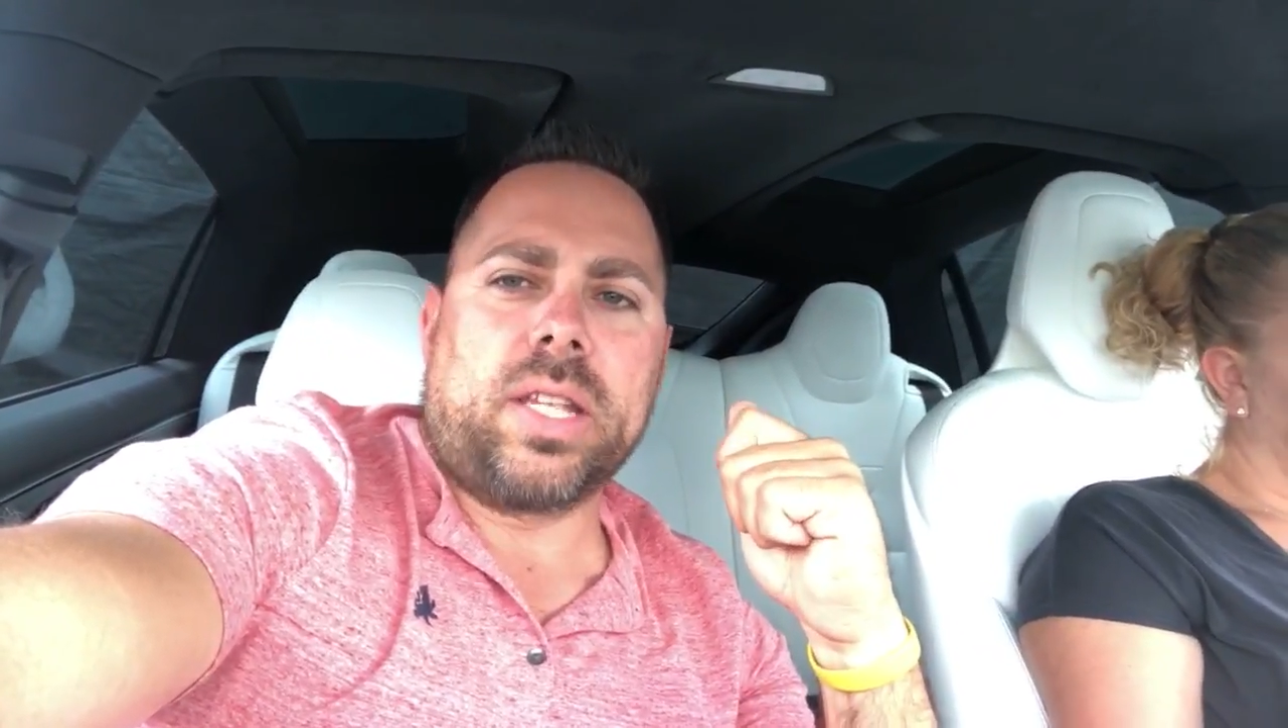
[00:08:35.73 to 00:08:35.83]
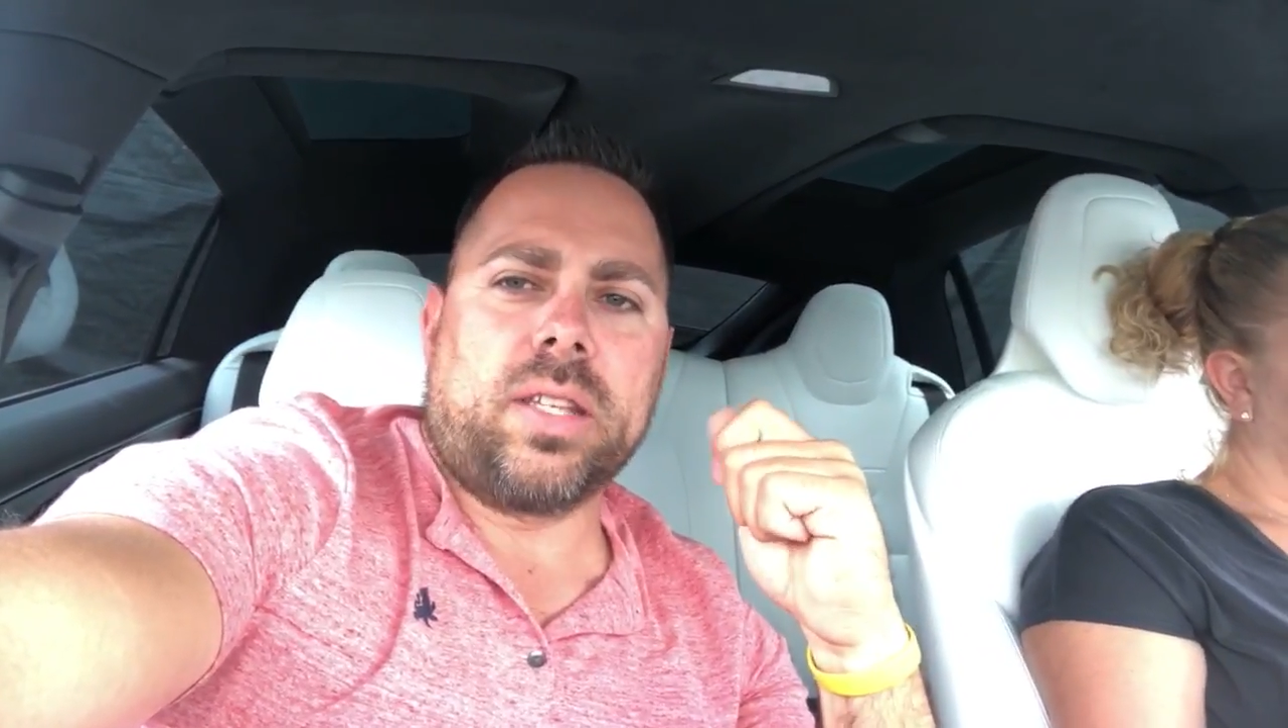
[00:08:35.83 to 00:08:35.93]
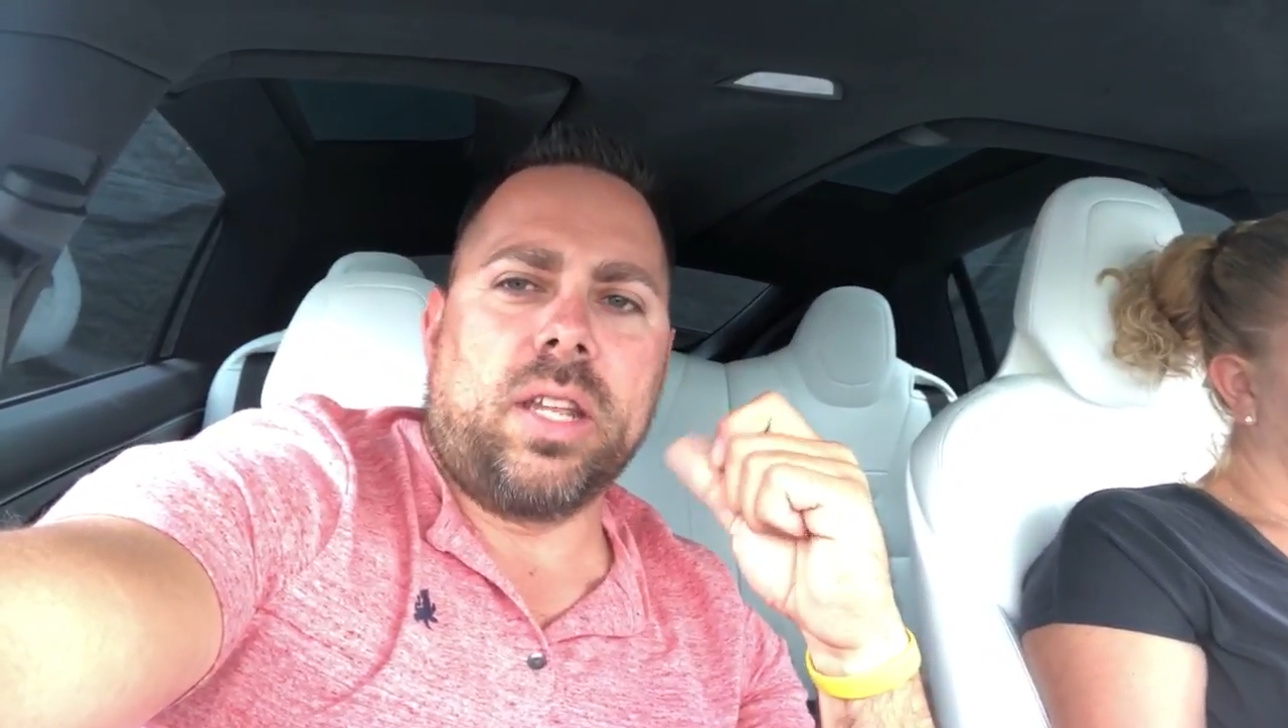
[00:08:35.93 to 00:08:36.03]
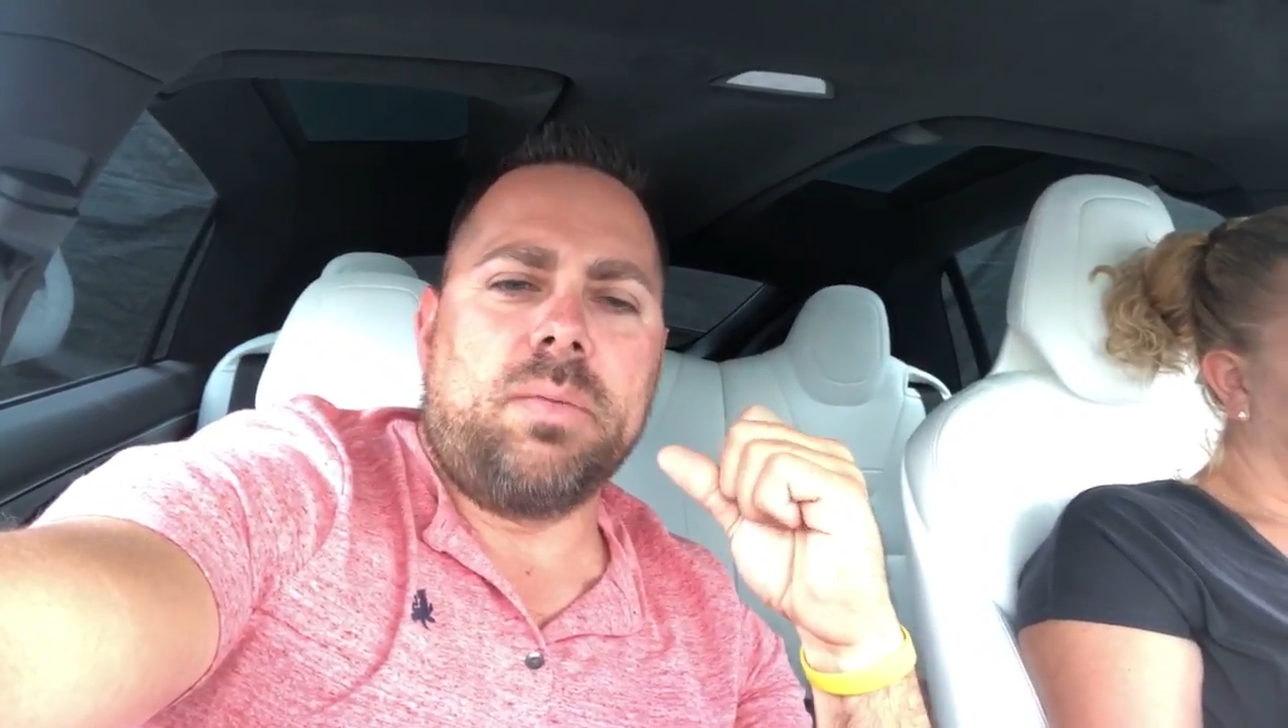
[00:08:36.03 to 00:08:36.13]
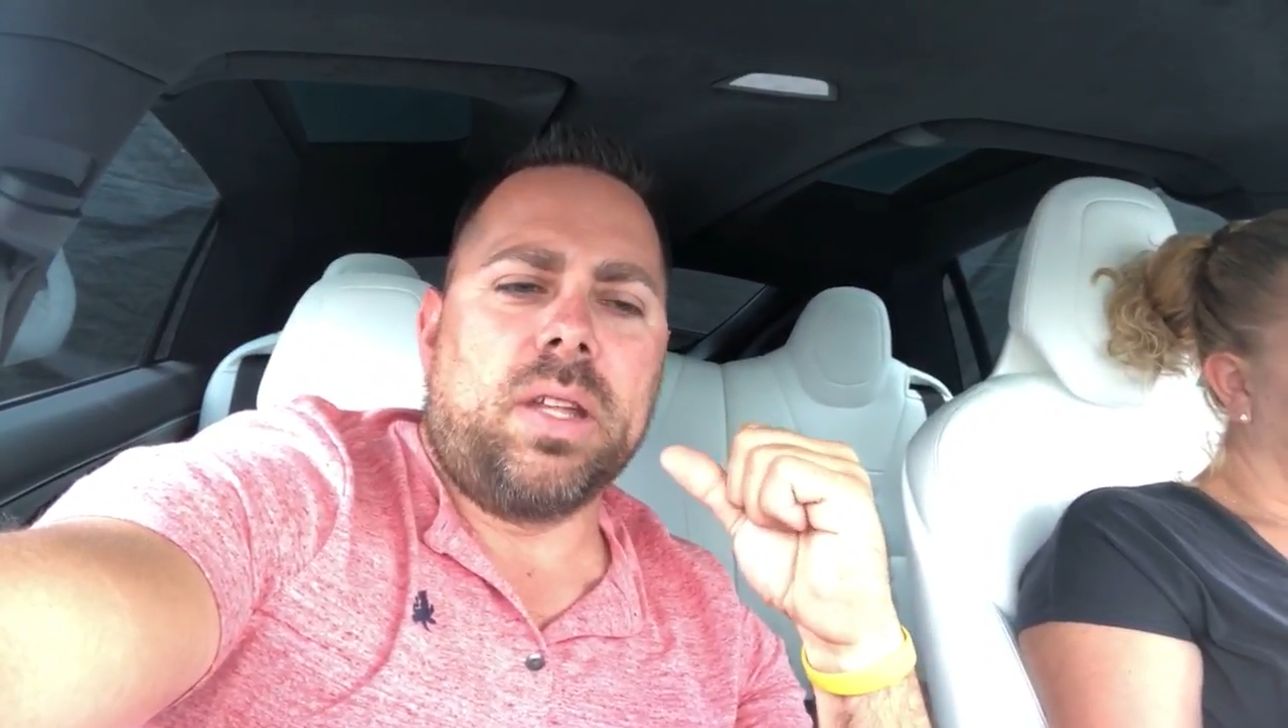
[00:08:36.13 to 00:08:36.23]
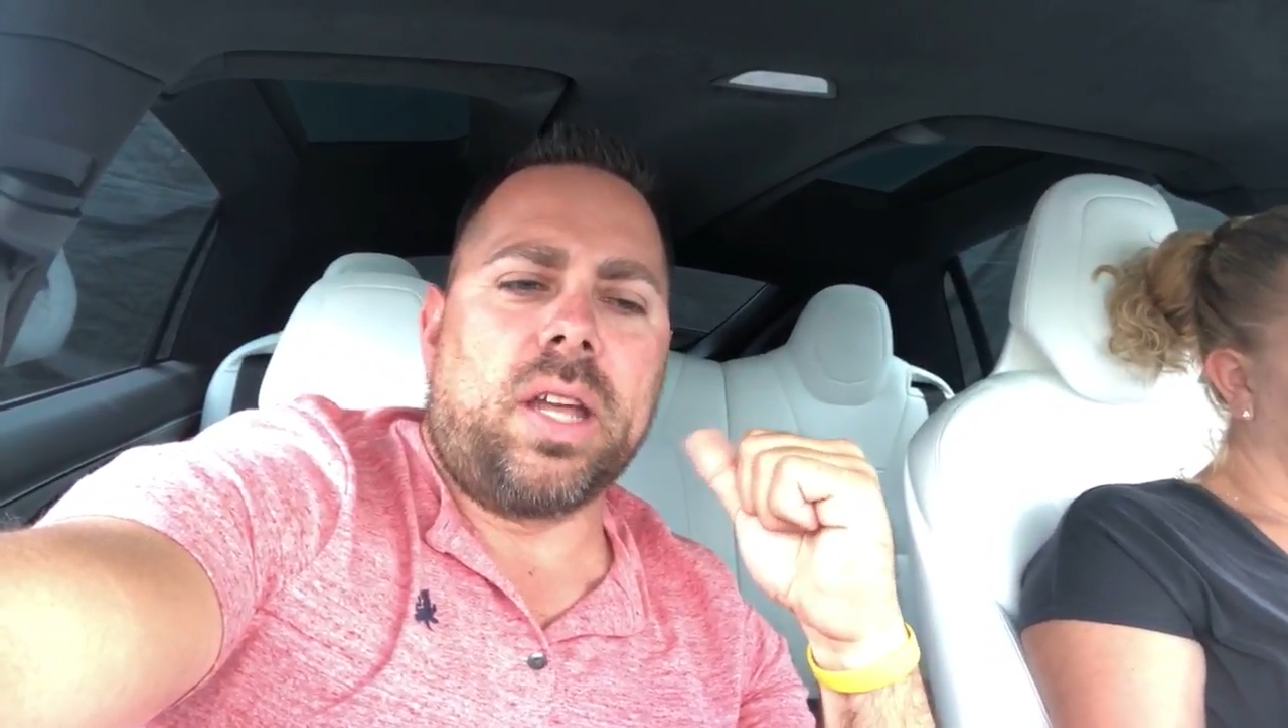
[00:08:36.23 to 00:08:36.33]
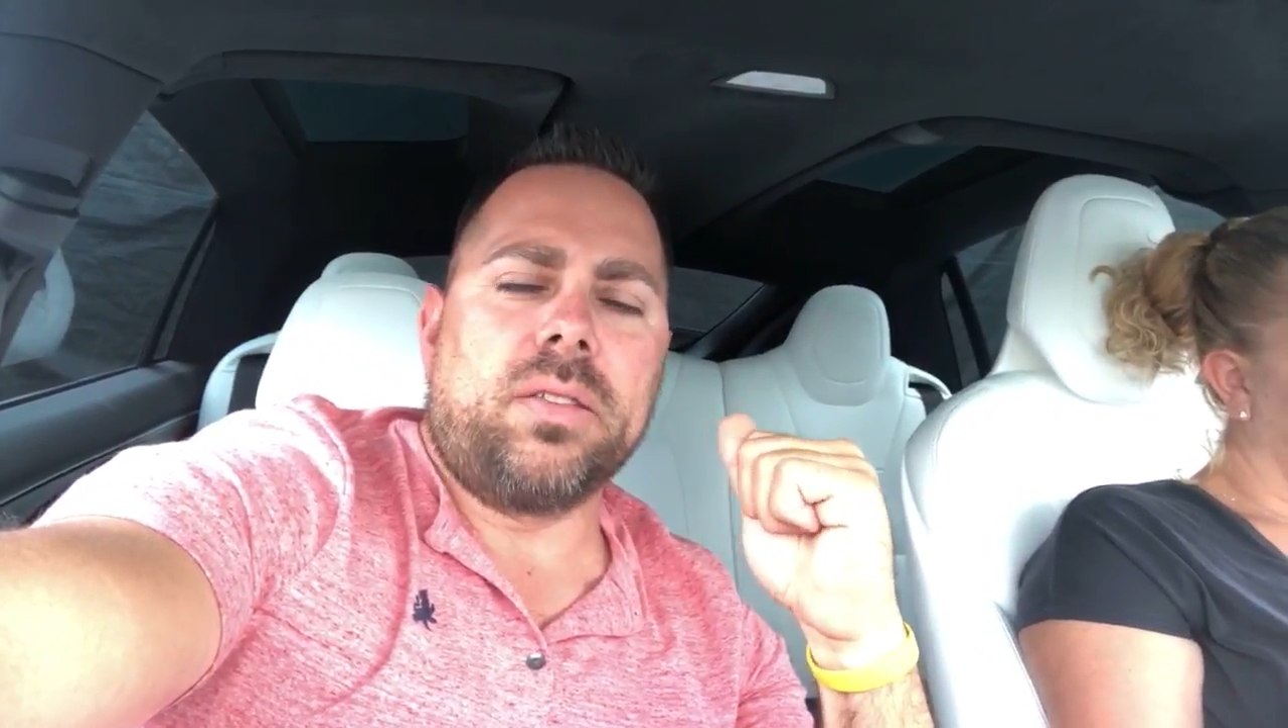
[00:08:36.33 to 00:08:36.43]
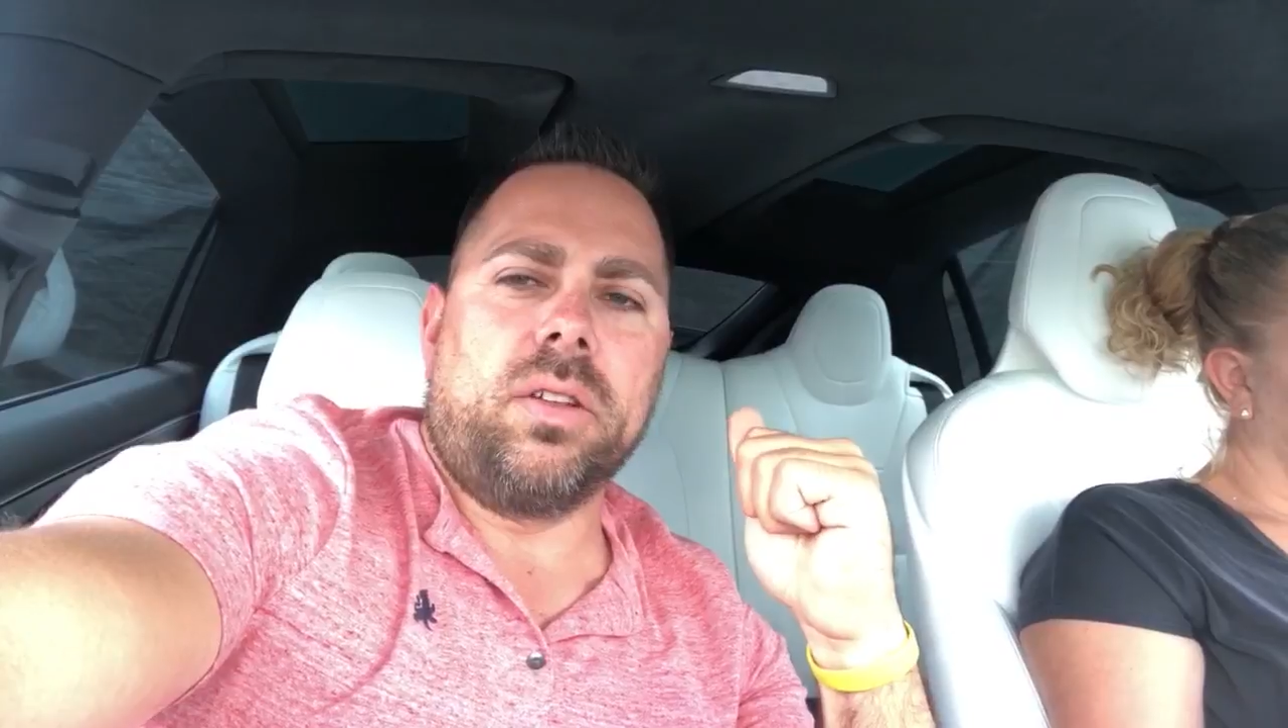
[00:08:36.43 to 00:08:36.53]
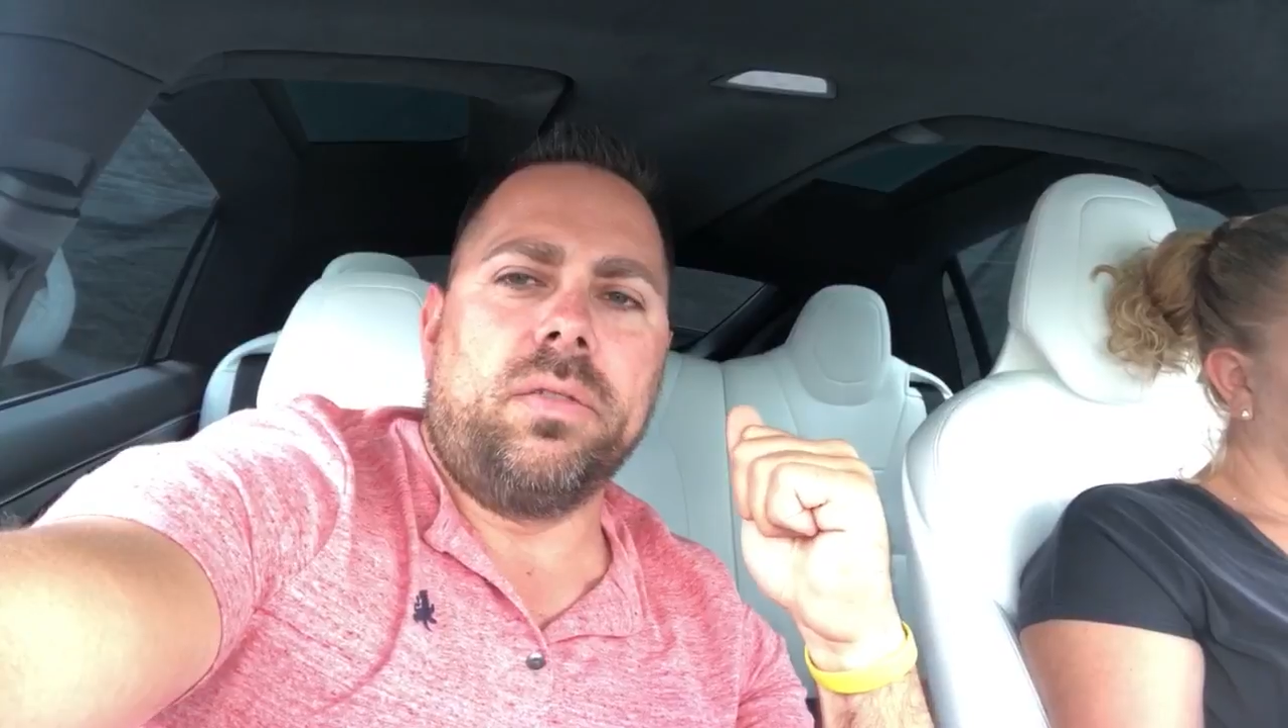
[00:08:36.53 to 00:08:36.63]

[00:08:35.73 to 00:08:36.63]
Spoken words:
That's gonna be a nice